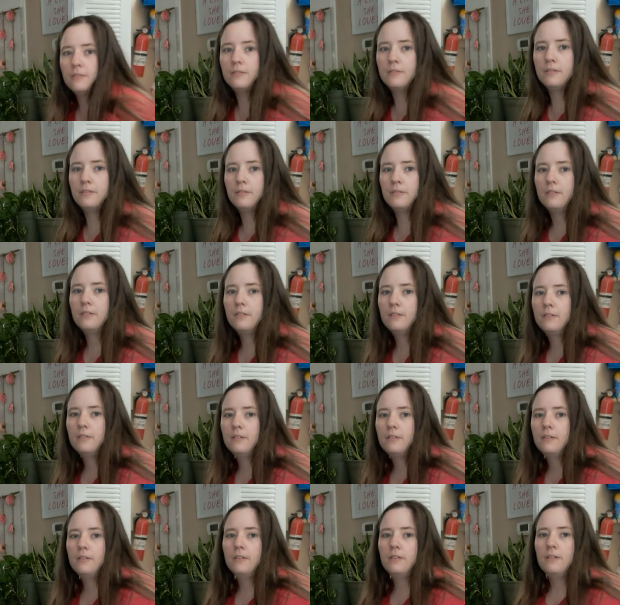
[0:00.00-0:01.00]

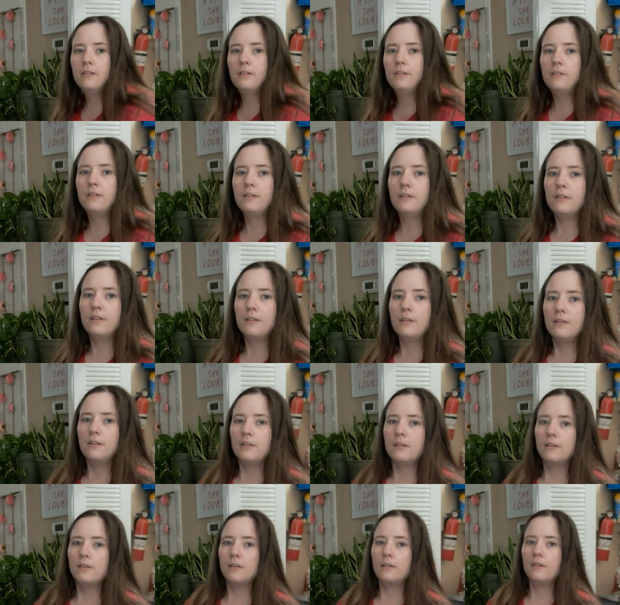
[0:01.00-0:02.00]

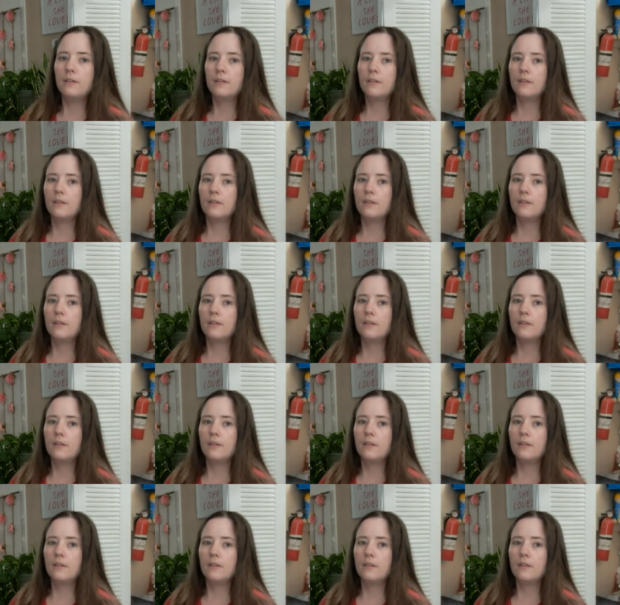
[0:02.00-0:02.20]
Nobody speaks.